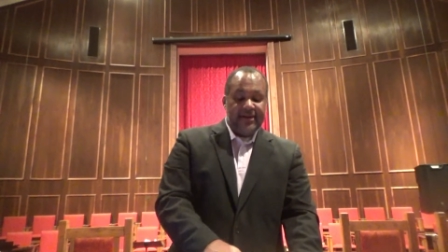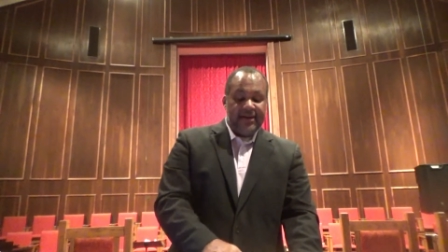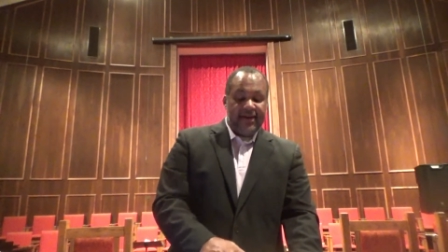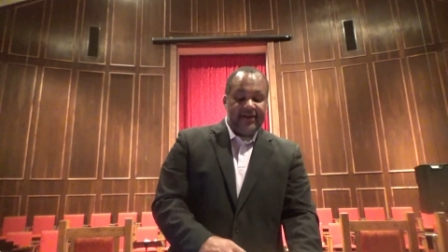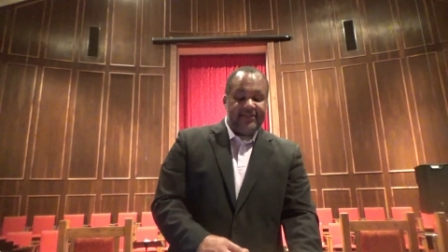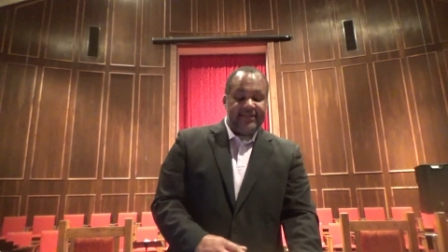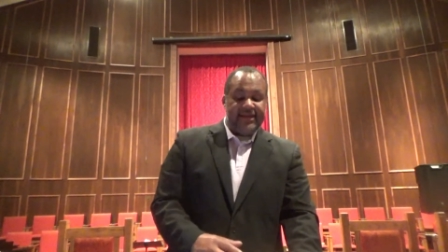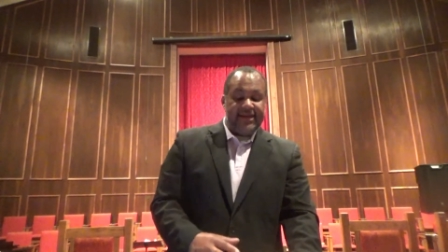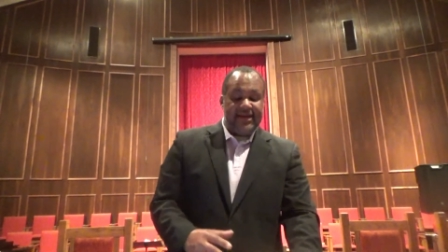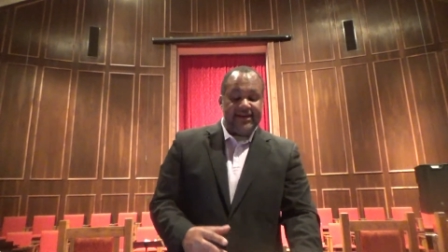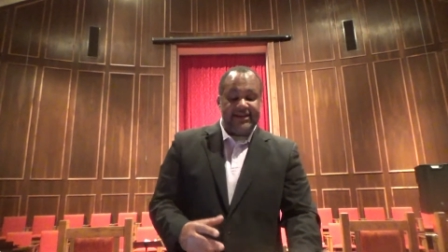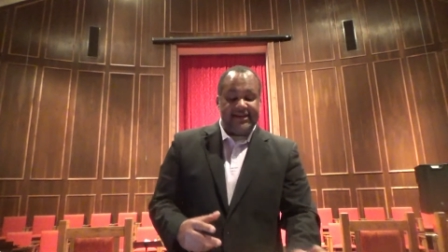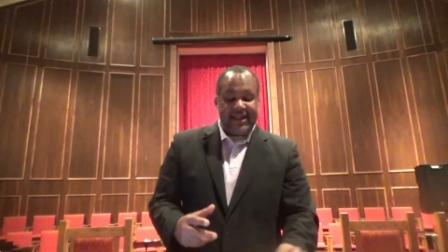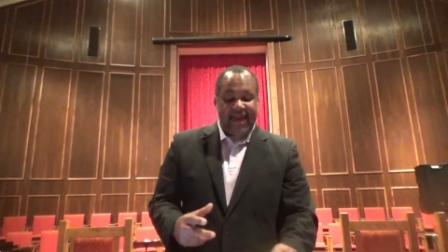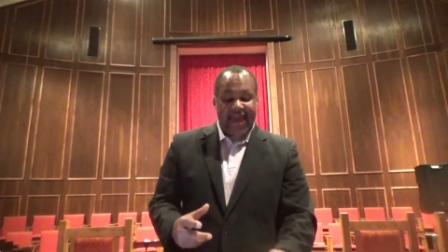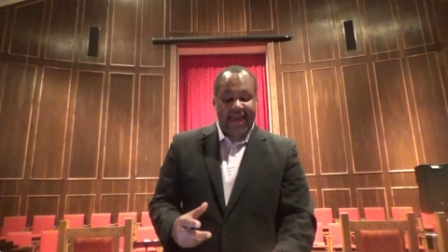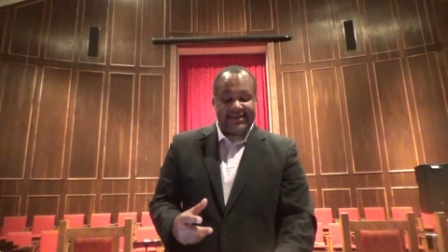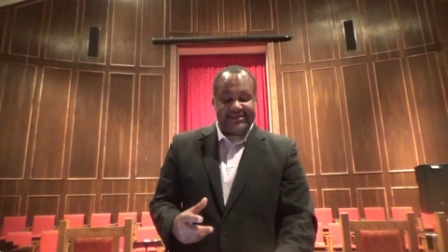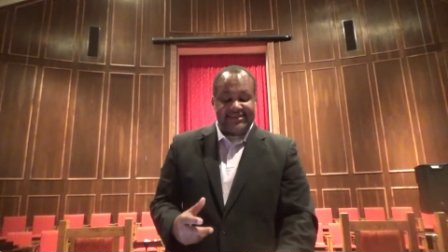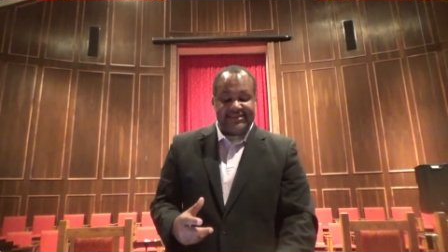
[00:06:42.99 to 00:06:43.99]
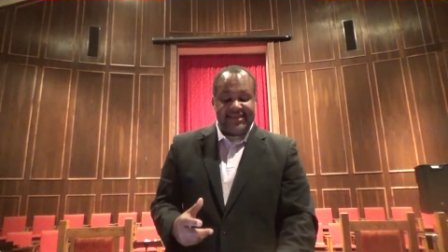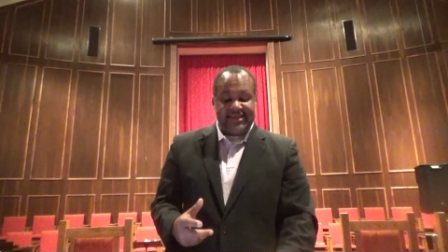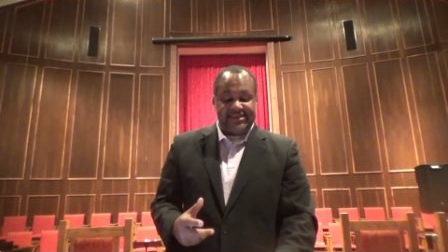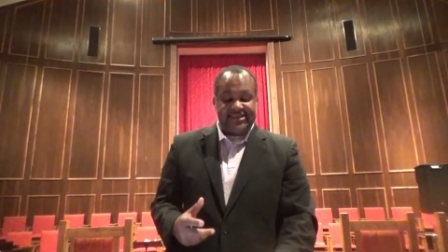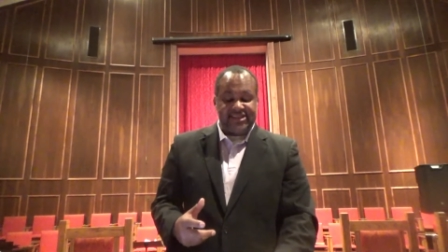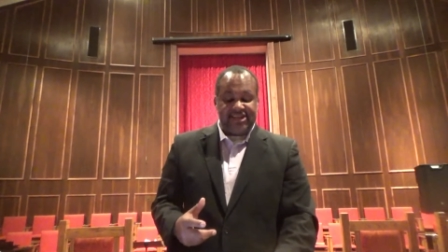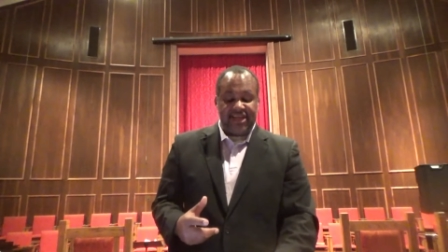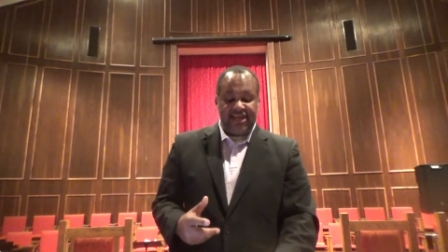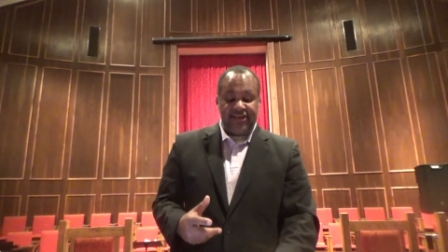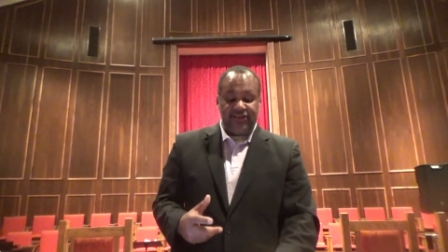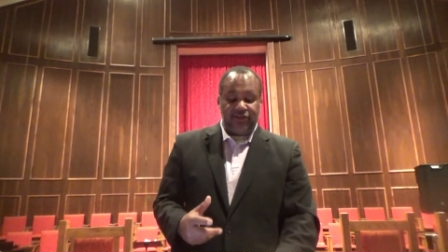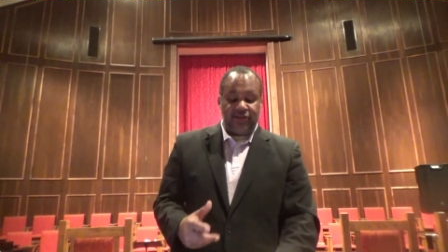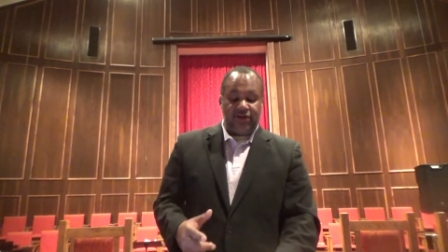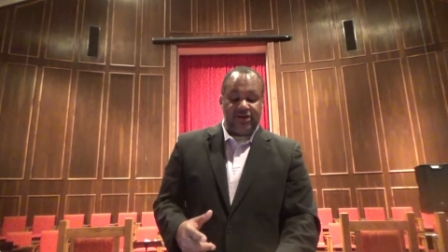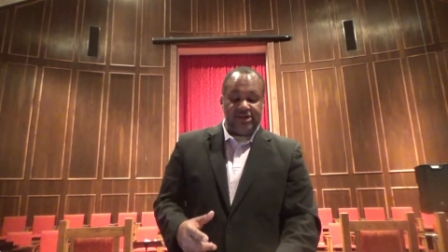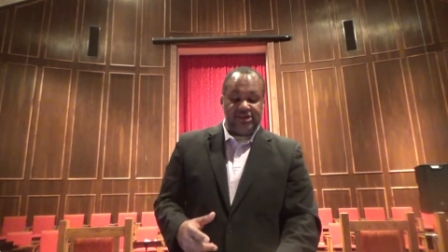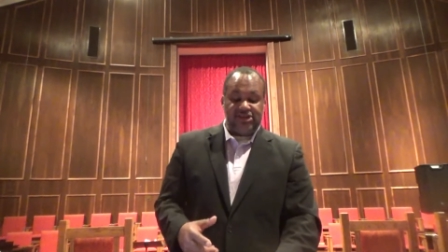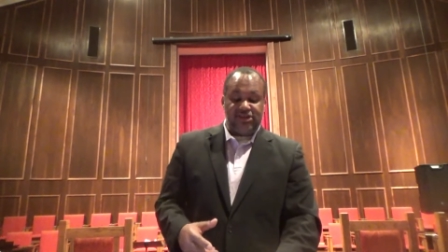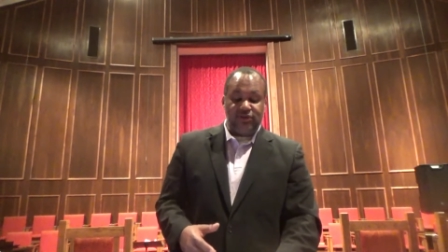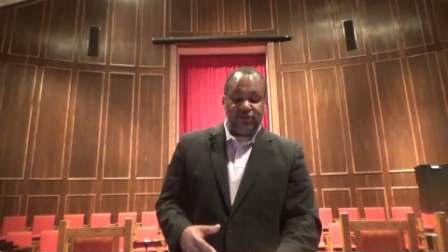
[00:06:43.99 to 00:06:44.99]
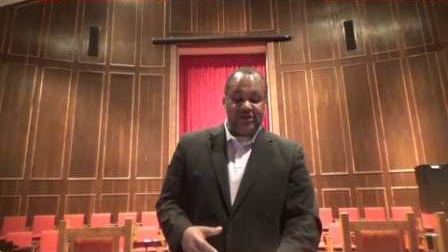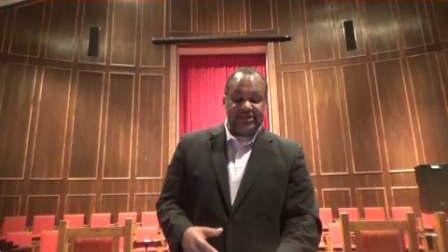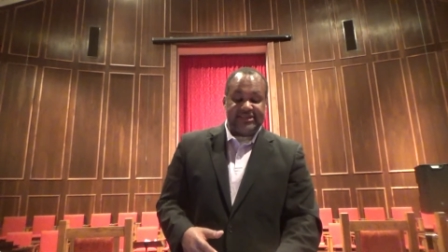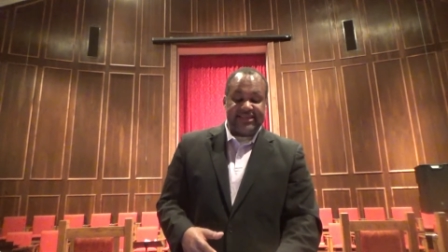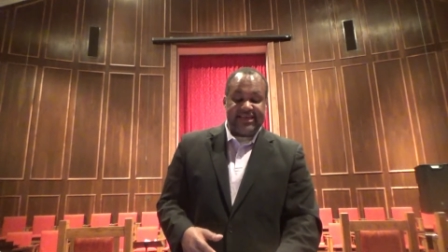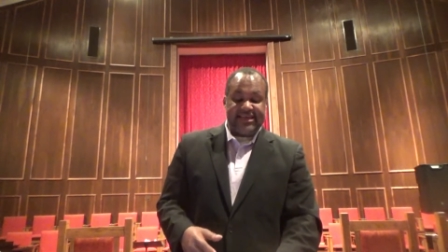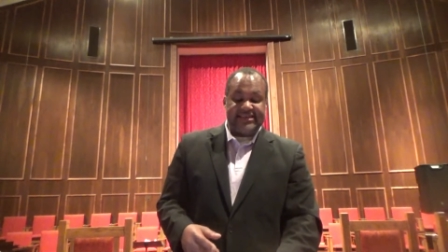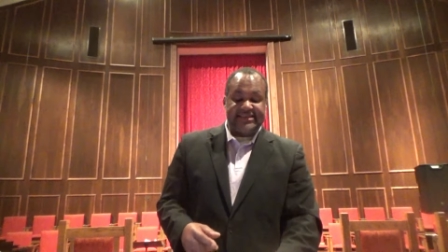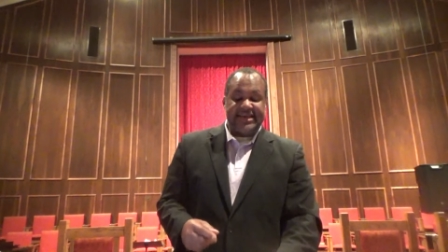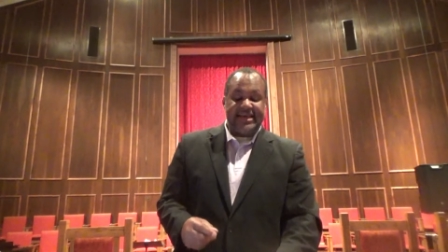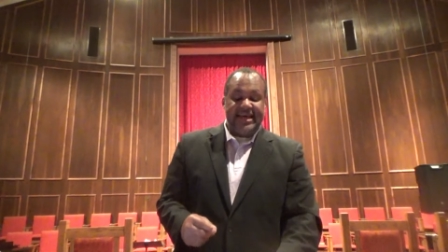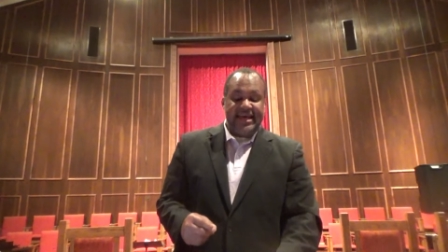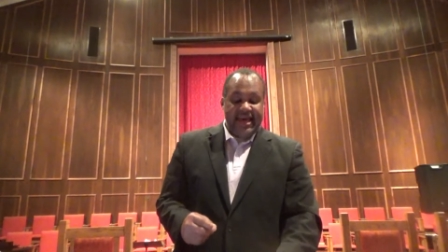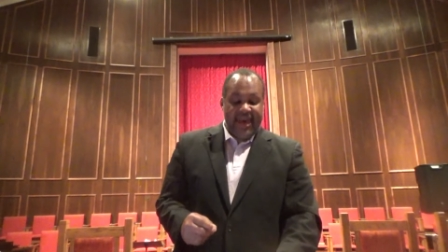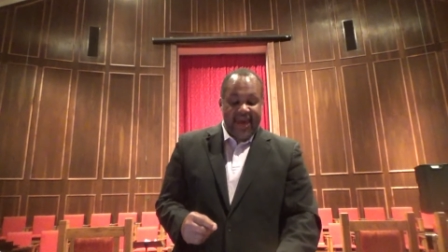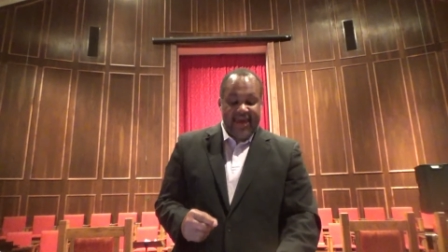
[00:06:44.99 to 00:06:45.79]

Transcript: And then in Acts 16, 32, it says,